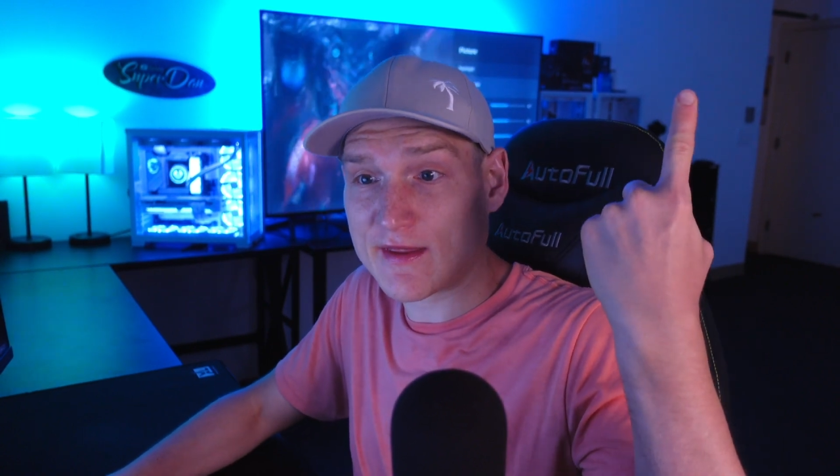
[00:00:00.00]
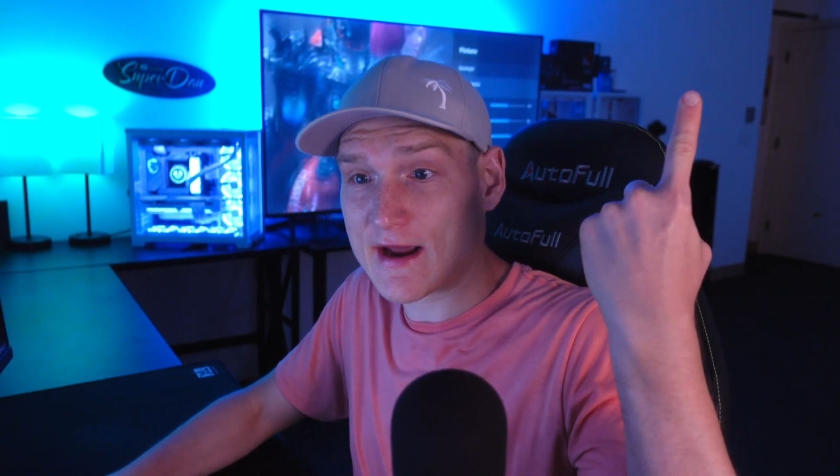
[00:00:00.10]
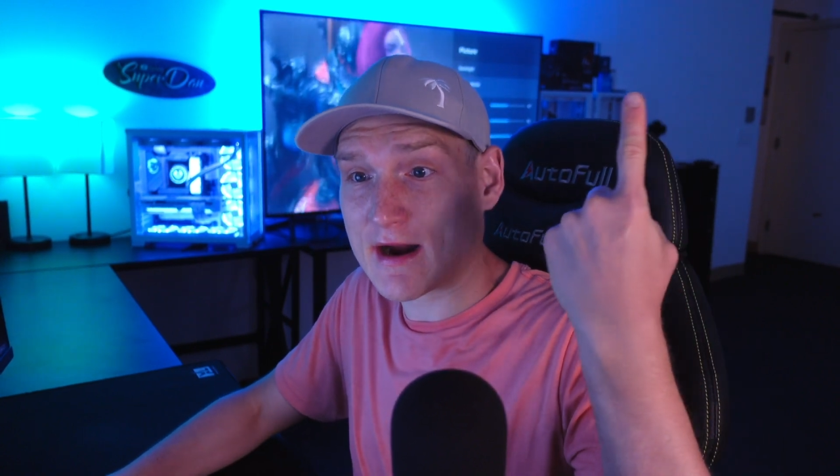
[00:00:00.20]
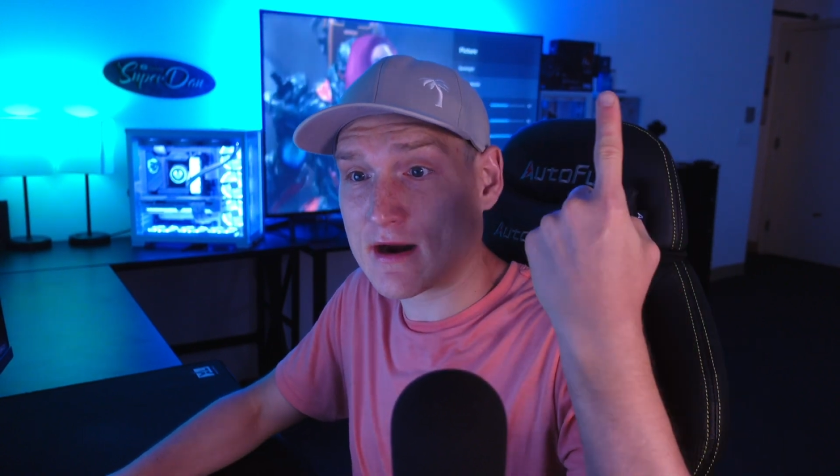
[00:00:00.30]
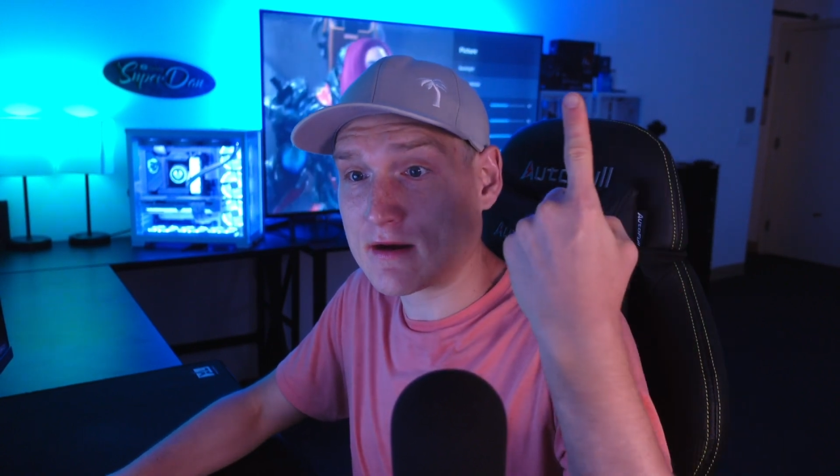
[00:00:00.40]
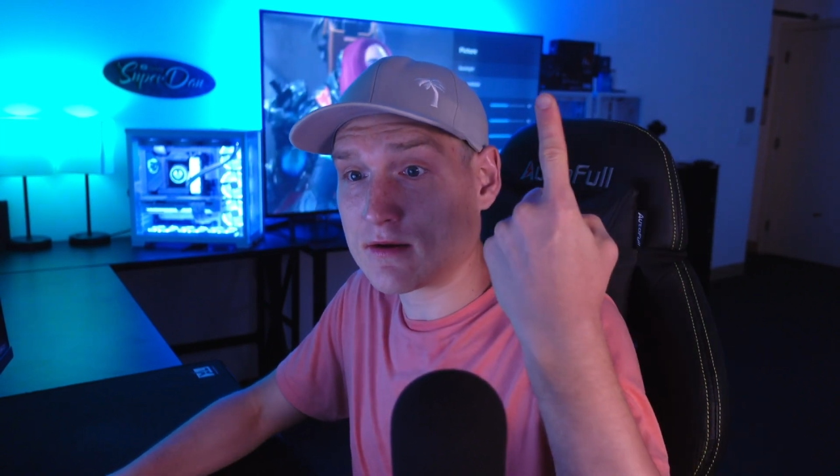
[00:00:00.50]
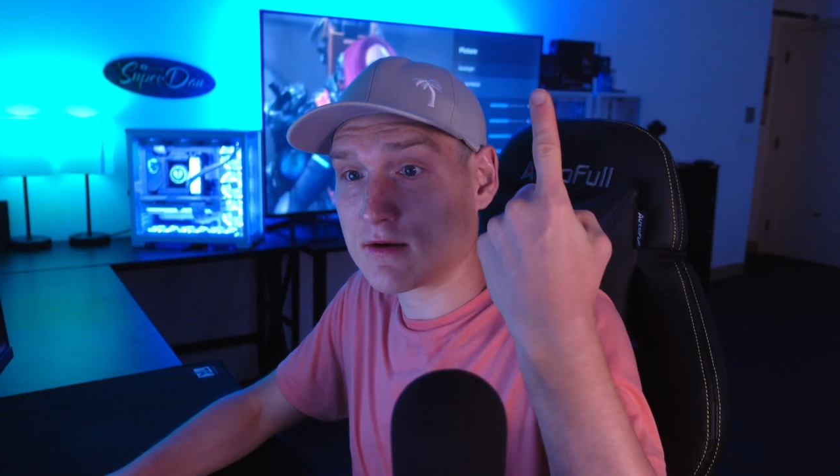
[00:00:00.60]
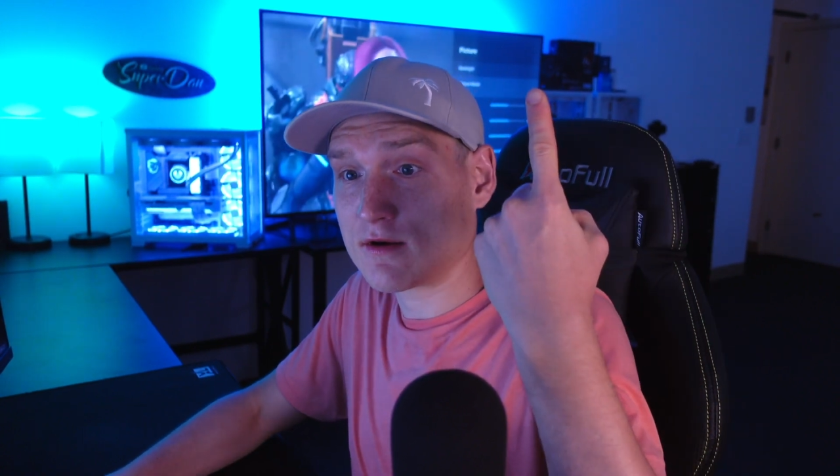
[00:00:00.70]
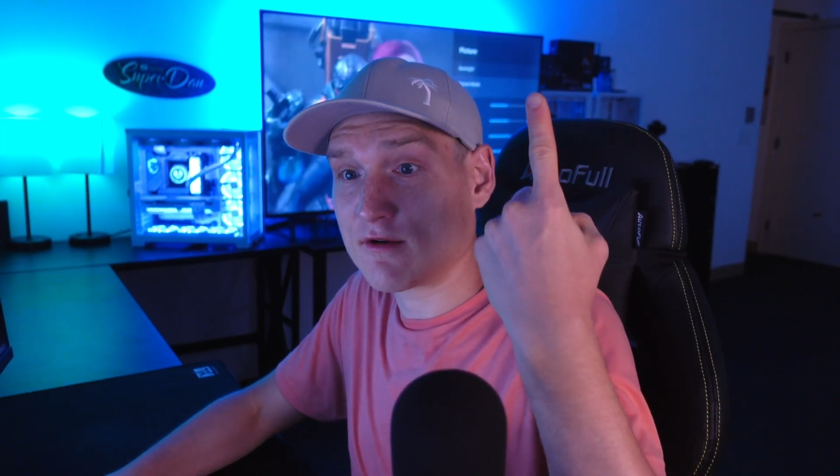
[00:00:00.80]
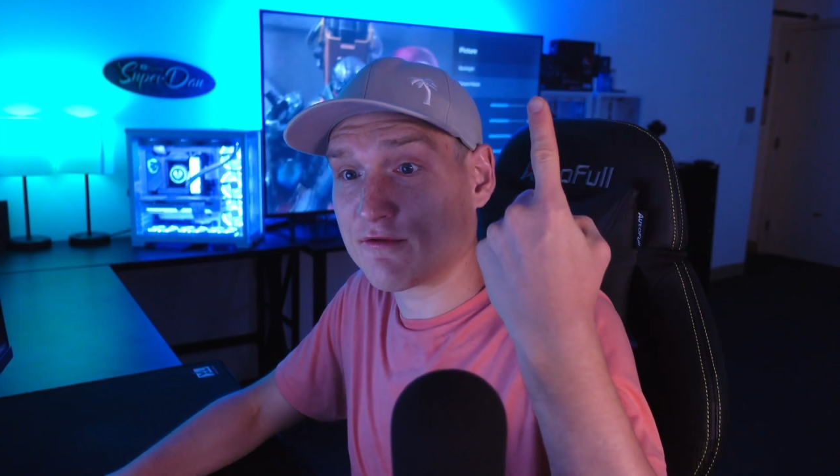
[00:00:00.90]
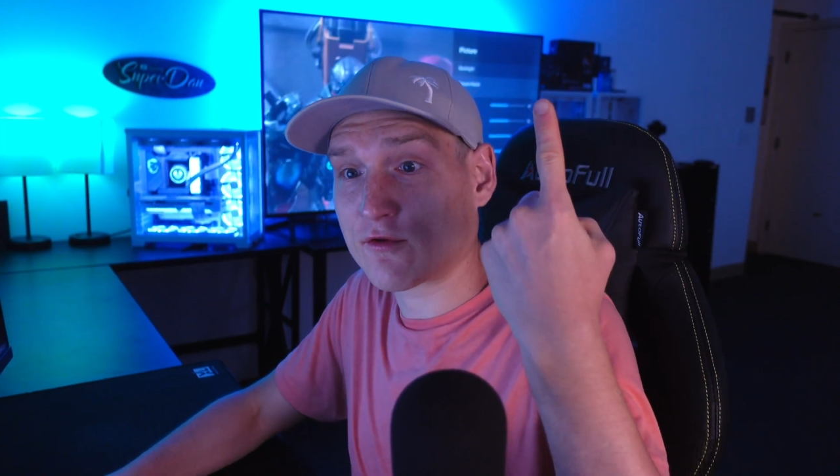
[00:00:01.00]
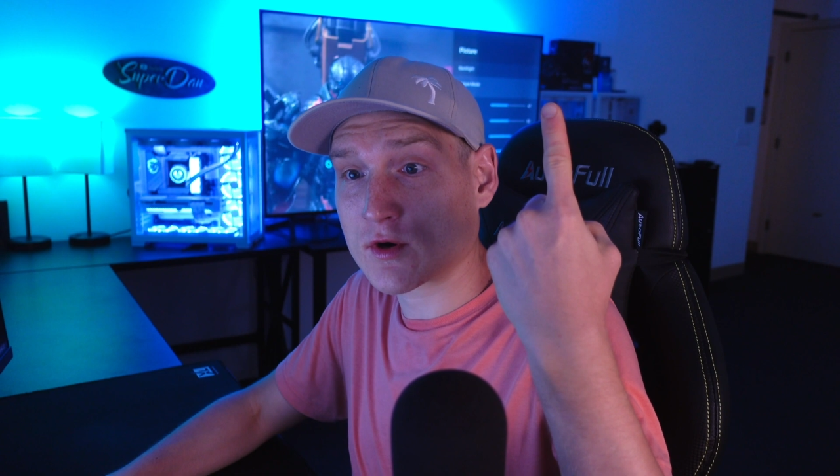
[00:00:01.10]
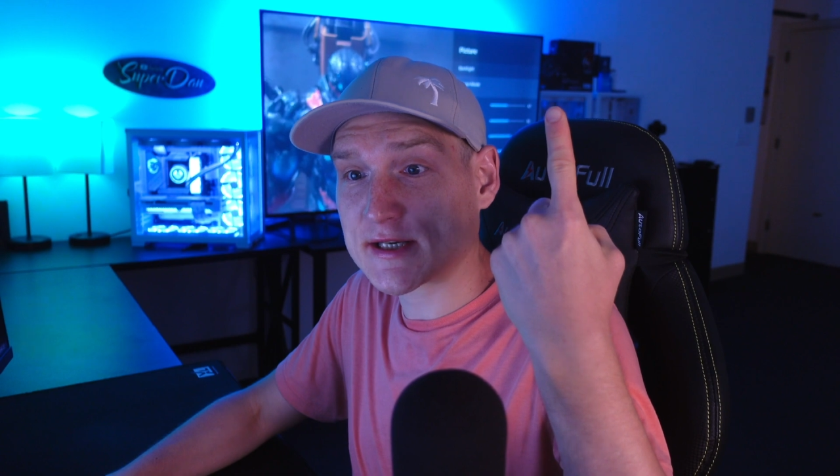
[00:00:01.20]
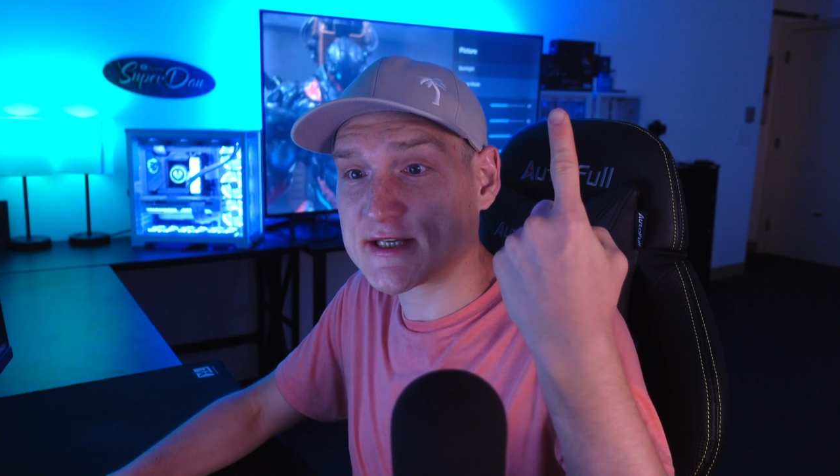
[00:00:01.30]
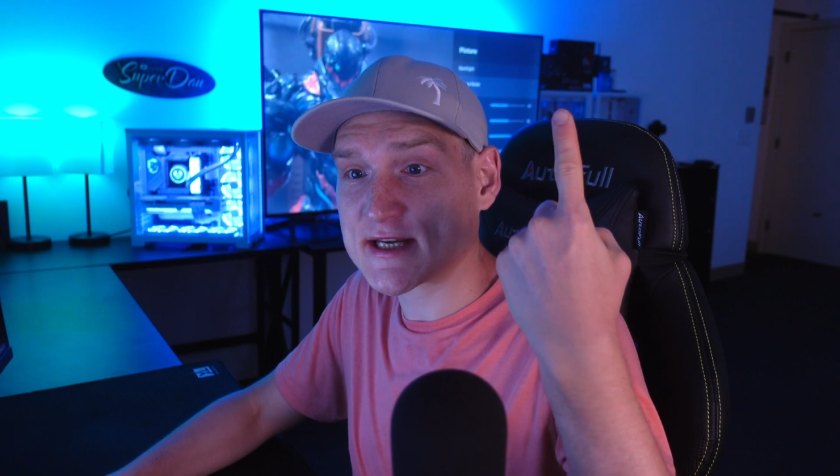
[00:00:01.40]
there,
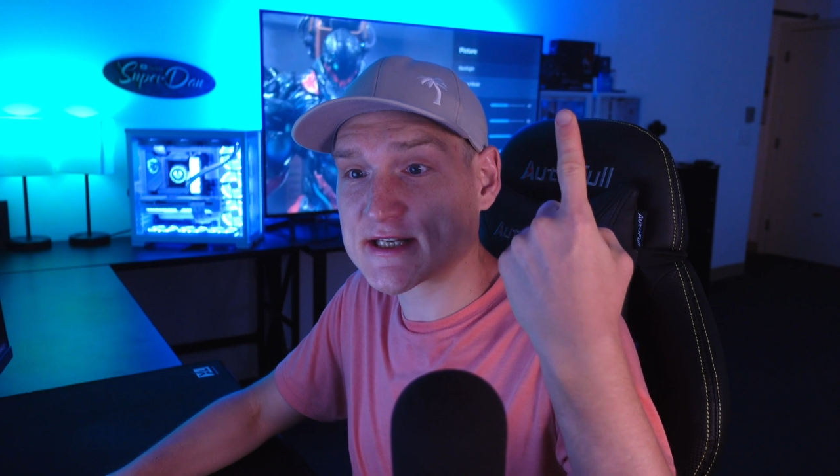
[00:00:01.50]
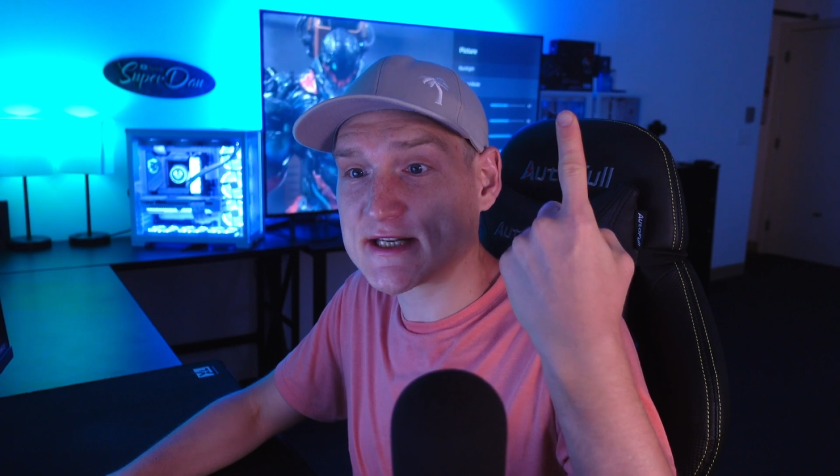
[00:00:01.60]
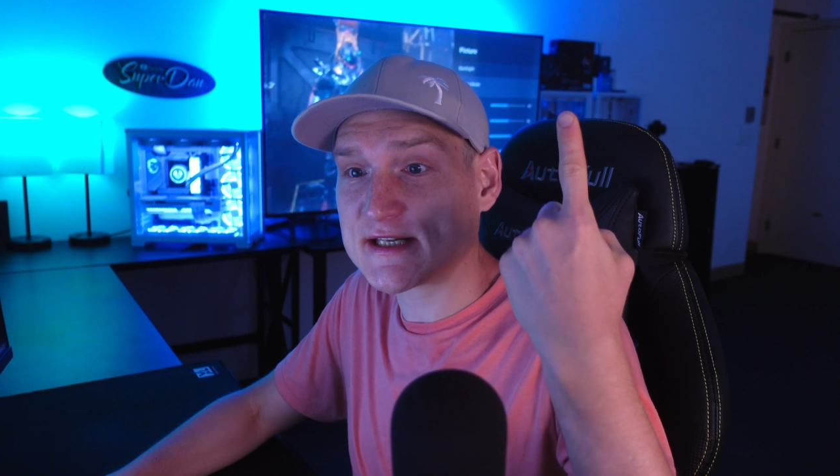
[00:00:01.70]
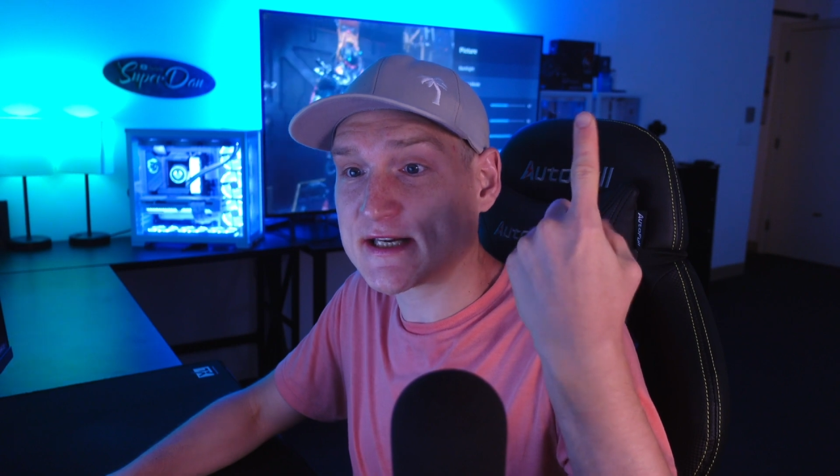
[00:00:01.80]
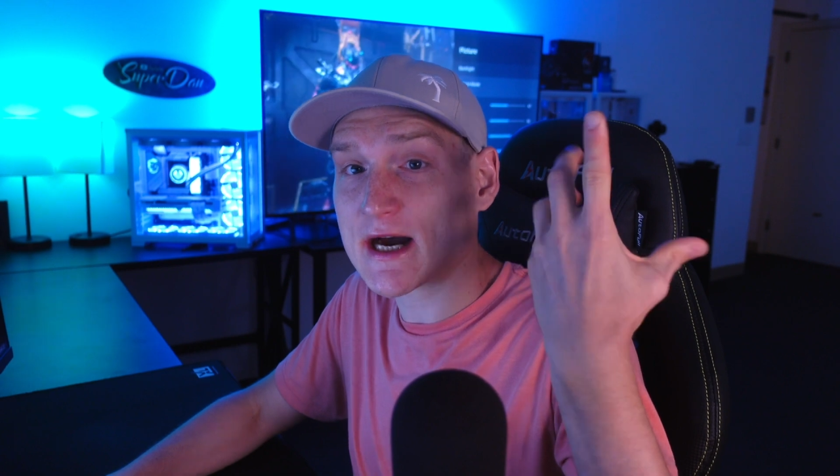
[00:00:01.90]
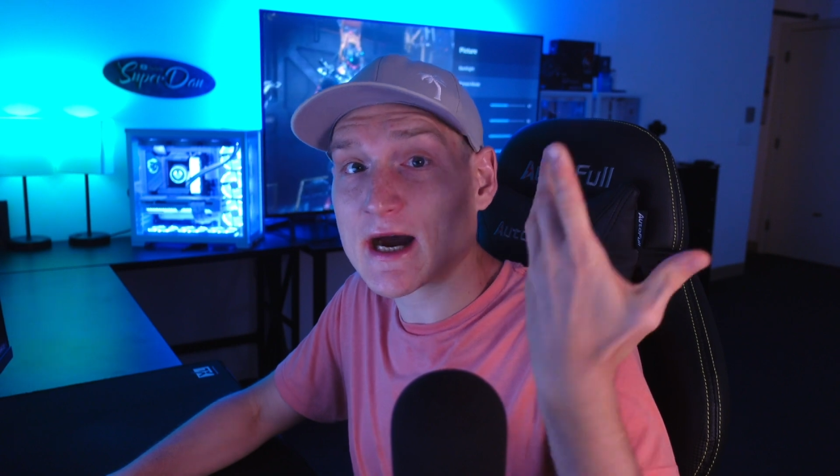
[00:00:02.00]
4060 Ti.